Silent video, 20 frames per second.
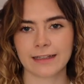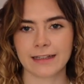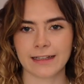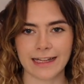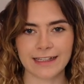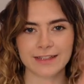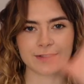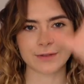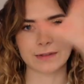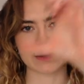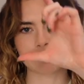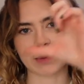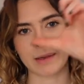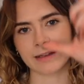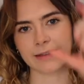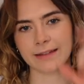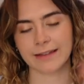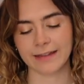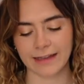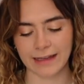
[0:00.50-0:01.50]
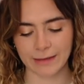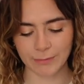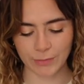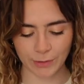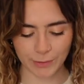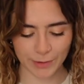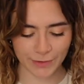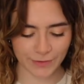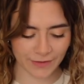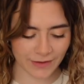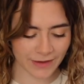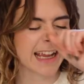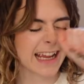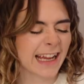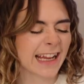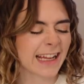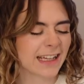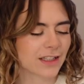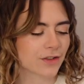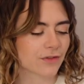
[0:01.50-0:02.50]
heads on spikes at moments.
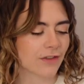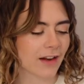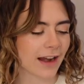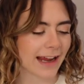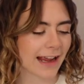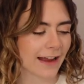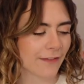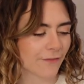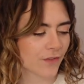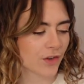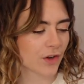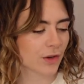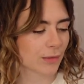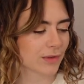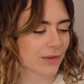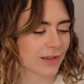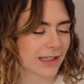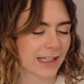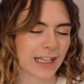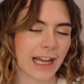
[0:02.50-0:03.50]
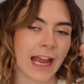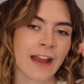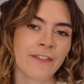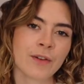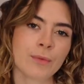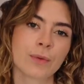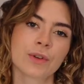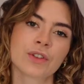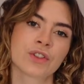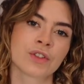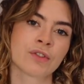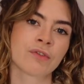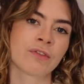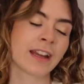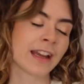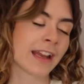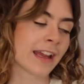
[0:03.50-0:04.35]
It is great and phenomenal and everyone should read